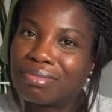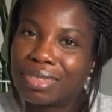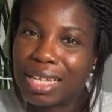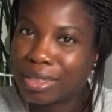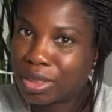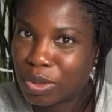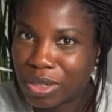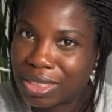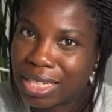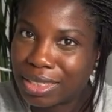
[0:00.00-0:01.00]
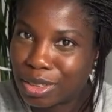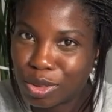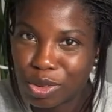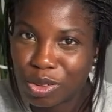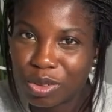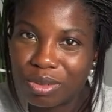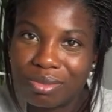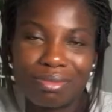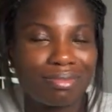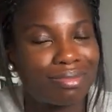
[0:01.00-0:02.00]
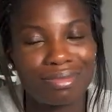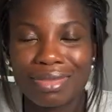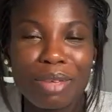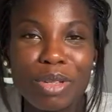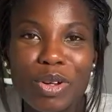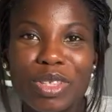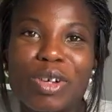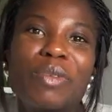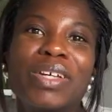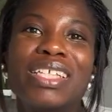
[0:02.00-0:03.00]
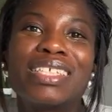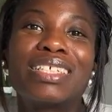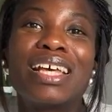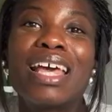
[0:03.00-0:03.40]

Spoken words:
getting too excited too soon? Let me know in the comments.